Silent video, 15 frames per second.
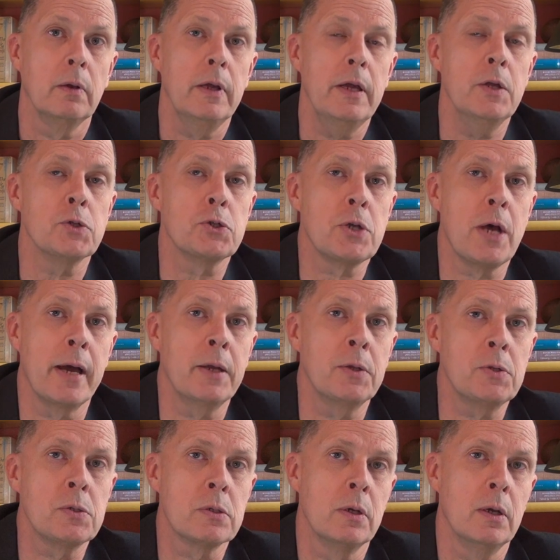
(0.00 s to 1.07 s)
In
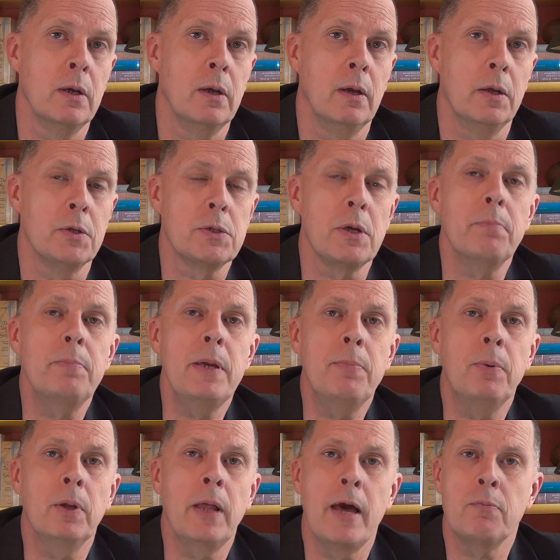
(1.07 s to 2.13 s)
science, some
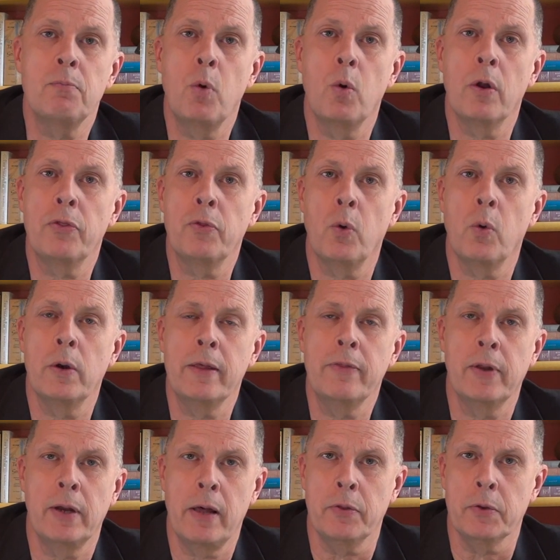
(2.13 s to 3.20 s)
people have more authority
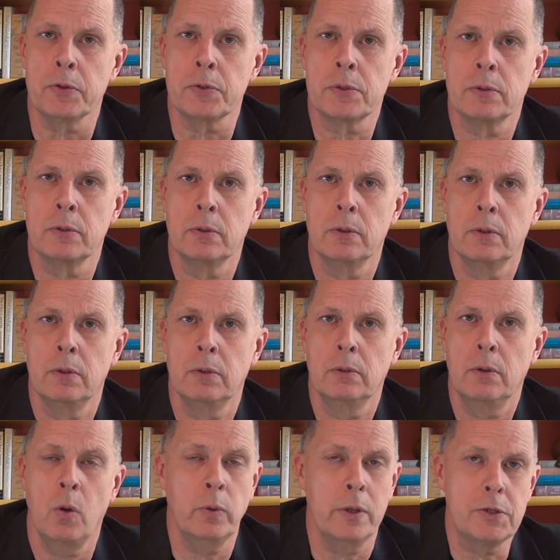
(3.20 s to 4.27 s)
than others.
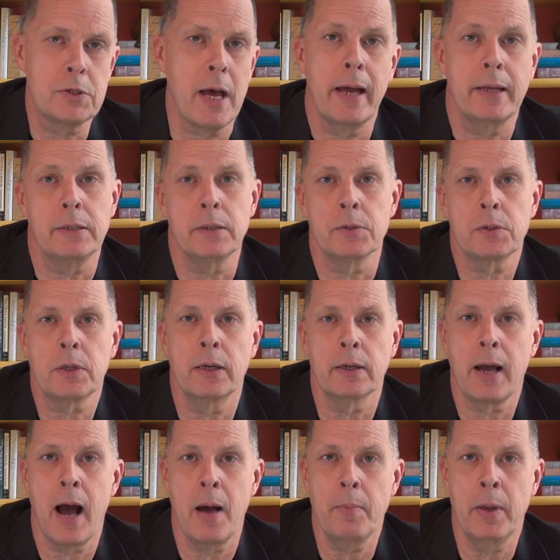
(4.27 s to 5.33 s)
Only scientists can
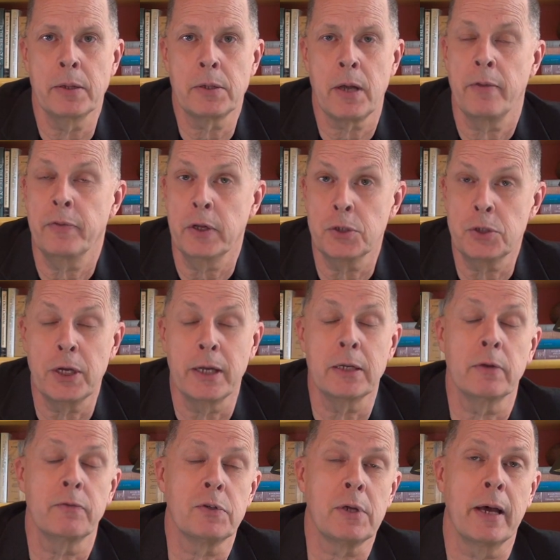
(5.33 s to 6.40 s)
comment on the
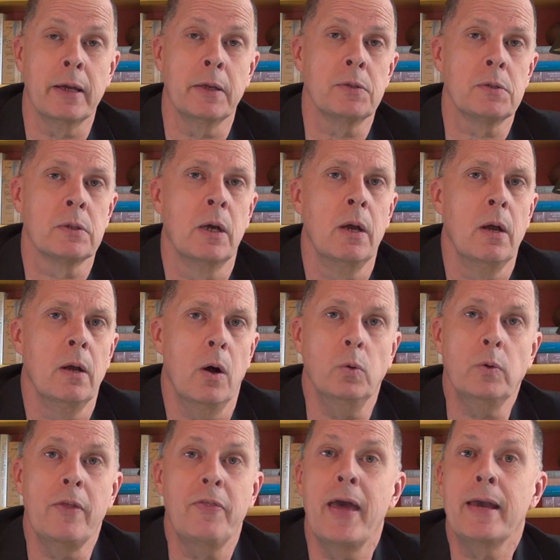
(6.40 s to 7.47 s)
agenda of science.
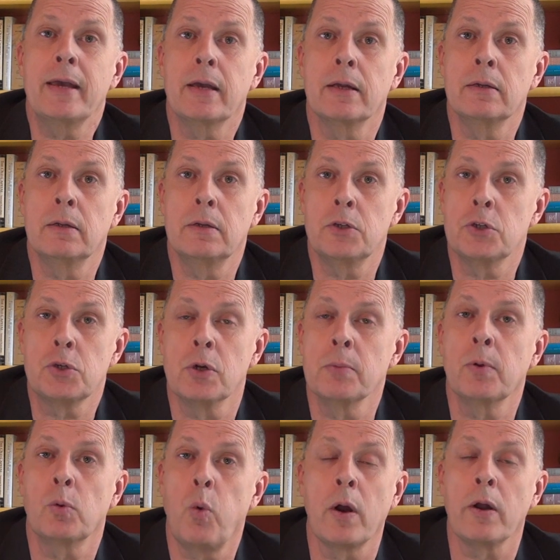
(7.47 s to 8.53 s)
Only they can
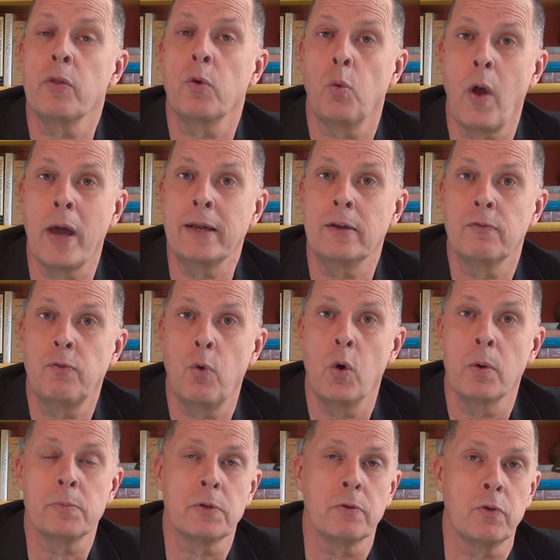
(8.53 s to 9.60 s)
determine what are the right
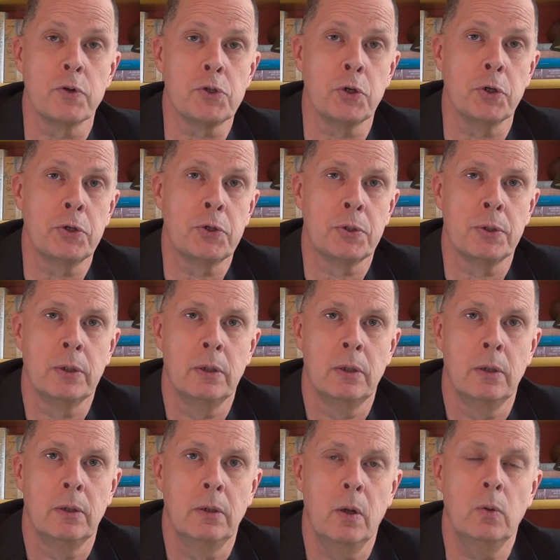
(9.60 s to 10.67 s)
forms of research.
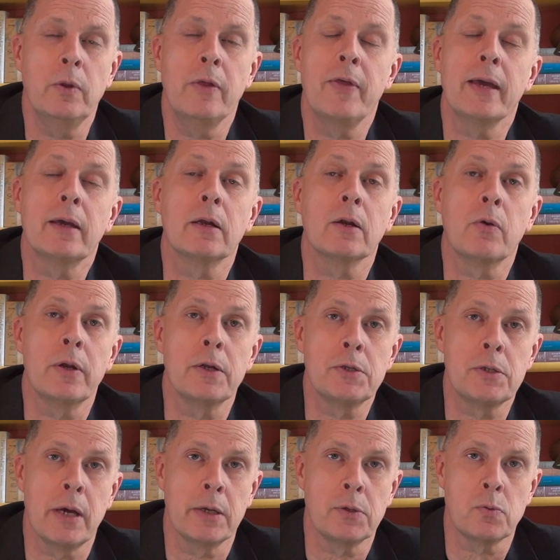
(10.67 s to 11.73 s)
Only they can
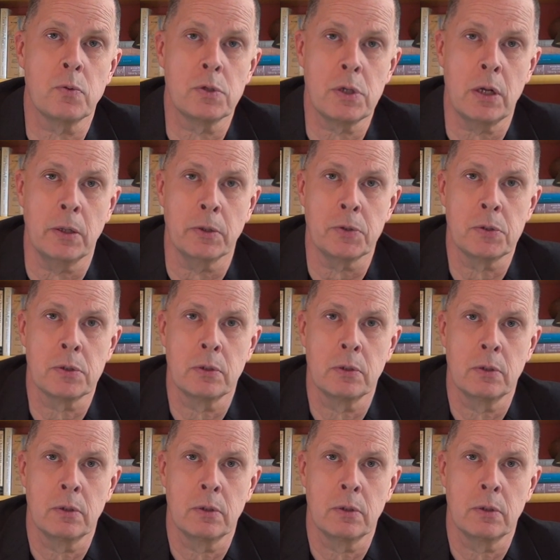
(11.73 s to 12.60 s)
criticize results.